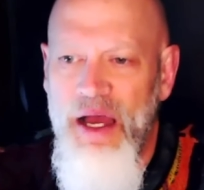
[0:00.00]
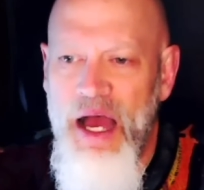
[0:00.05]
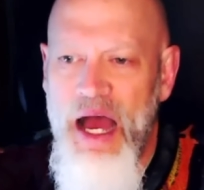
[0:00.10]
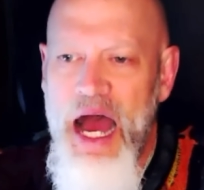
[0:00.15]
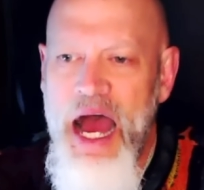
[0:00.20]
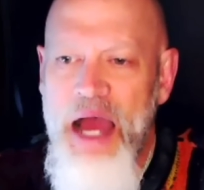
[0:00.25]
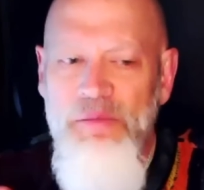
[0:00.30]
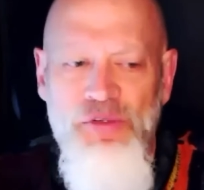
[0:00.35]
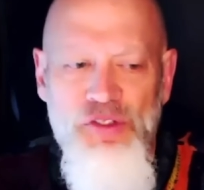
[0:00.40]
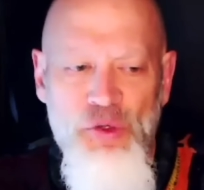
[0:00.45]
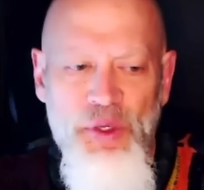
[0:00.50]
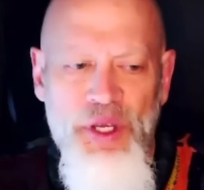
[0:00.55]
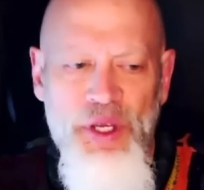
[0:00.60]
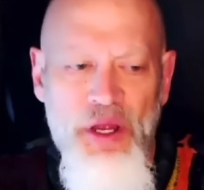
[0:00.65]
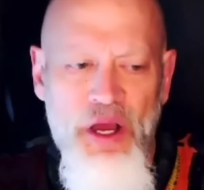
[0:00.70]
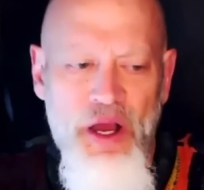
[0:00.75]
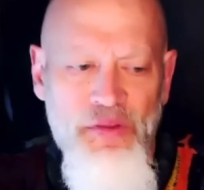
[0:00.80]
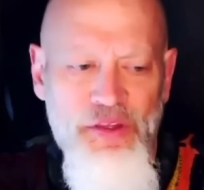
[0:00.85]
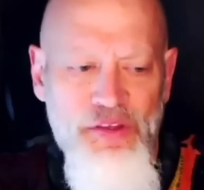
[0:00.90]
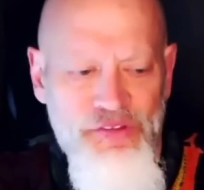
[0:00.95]
I'm
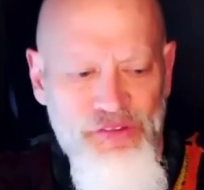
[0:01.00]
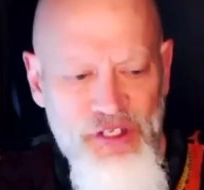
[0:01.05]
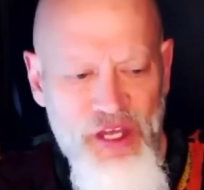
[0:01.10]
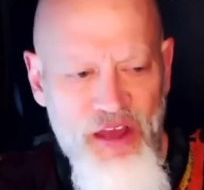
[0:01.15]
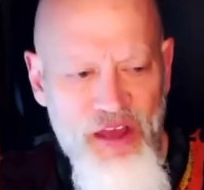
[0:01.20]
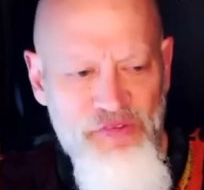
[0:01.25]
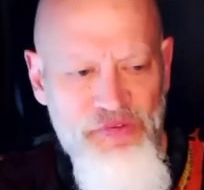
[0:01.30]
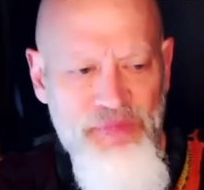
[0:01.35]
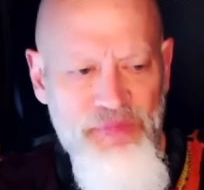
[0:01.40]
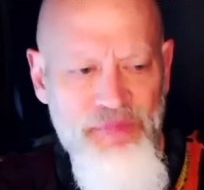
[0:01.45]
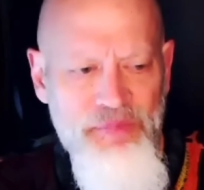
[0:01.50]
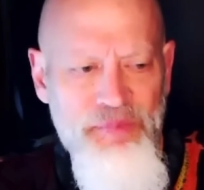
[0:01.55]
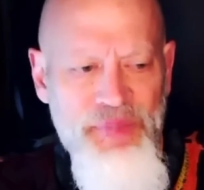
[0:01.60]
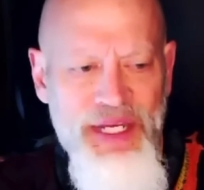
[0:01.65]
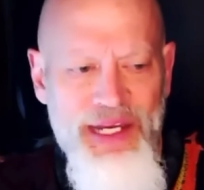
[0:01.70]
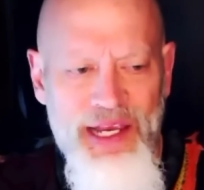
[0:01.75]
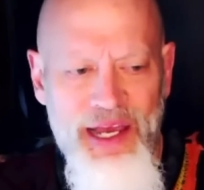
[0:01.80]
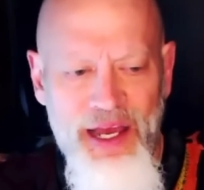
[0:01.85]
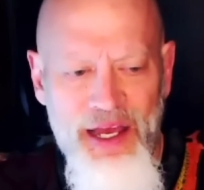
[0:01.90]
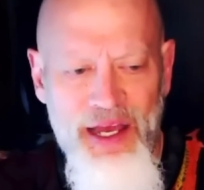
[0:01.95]
doing all this stuff
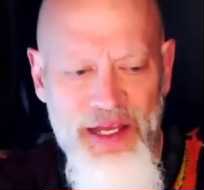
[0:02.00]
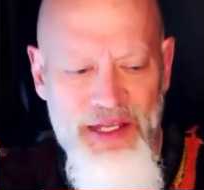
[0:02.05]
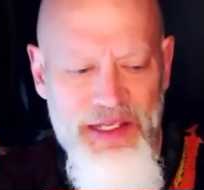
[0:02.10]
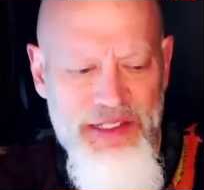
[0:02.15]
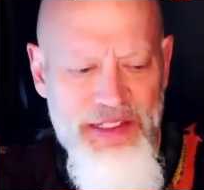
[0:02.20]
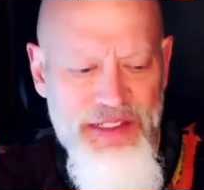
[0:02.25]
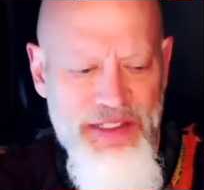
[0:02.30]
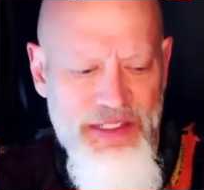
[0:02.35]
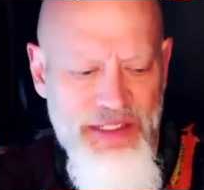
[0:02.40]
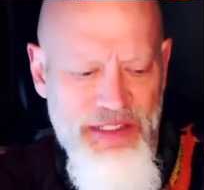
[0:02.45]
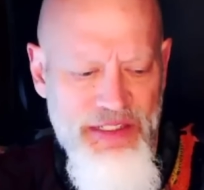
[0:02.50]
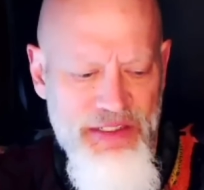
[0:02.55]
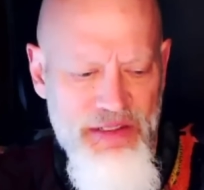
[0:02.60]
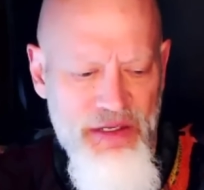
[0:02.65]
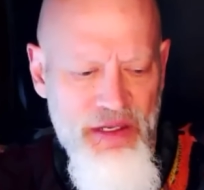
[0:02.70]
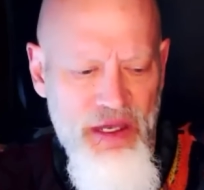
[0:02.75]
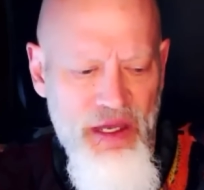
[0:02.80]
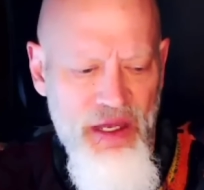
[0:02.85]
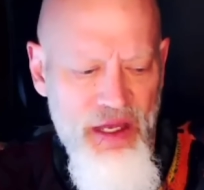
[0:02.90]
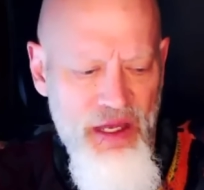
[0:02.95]
because
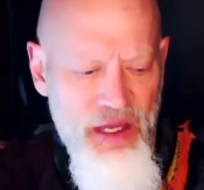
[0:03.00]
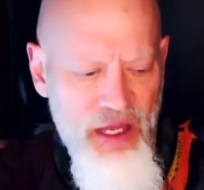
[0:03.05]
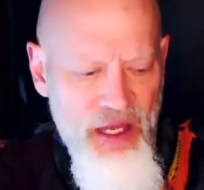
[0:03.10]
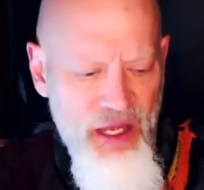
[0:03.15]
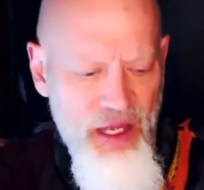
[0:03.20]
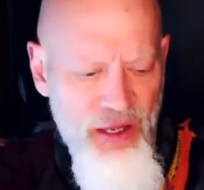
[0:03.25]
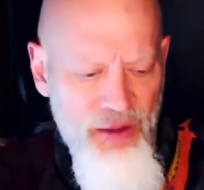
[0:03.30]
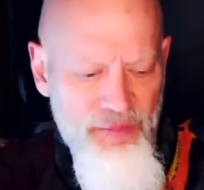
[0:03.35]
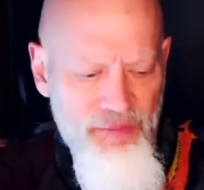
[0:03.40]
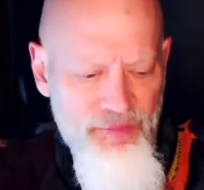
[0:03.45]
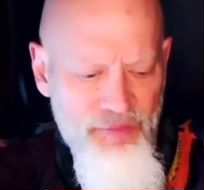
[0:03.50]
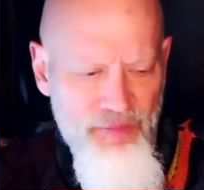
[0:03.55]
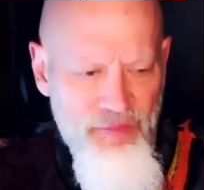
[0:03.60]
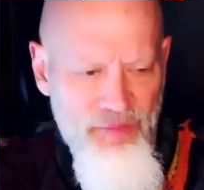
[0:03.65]
I've